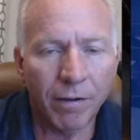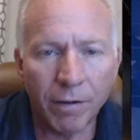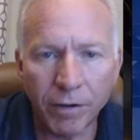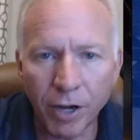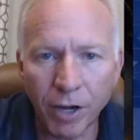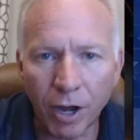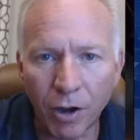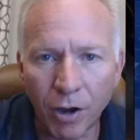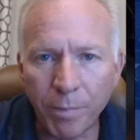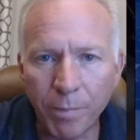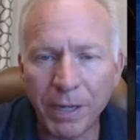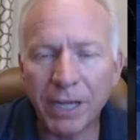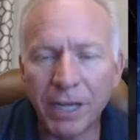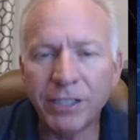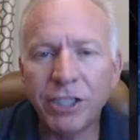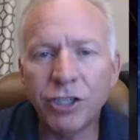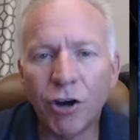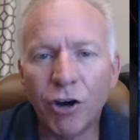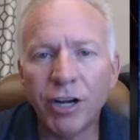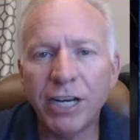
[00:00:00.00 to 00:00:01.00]
No, because
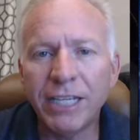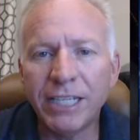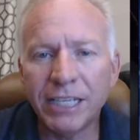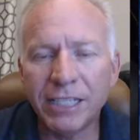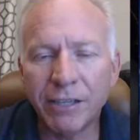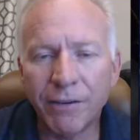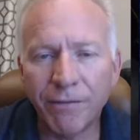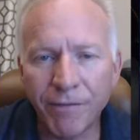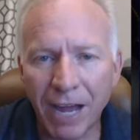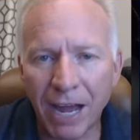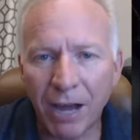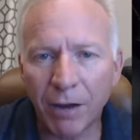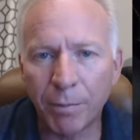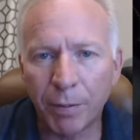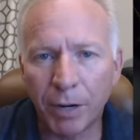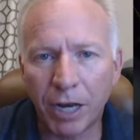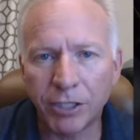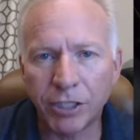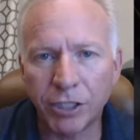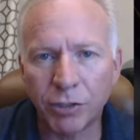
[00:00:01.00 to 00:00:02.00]
he's already disavowed
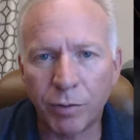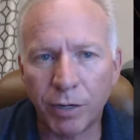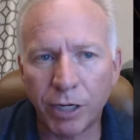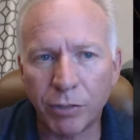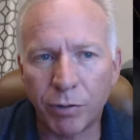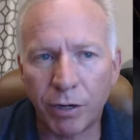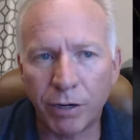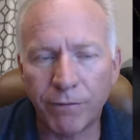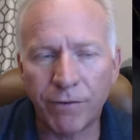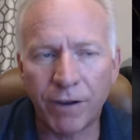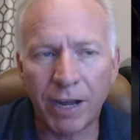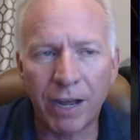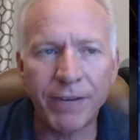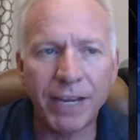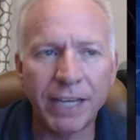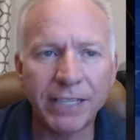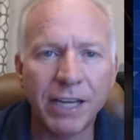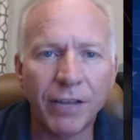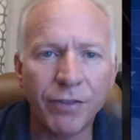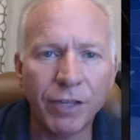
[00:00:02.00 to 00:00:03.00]
Project 2025. He
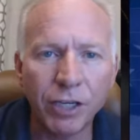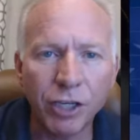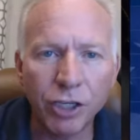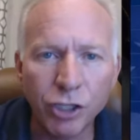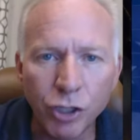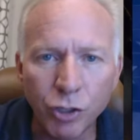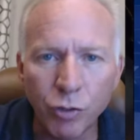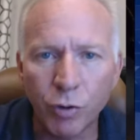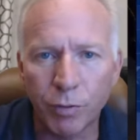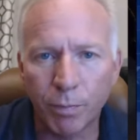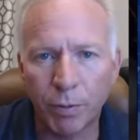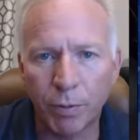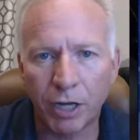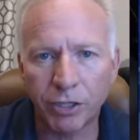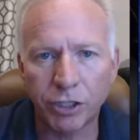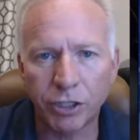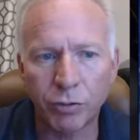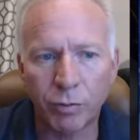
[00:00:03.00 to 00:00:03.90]
has nothing to do with Project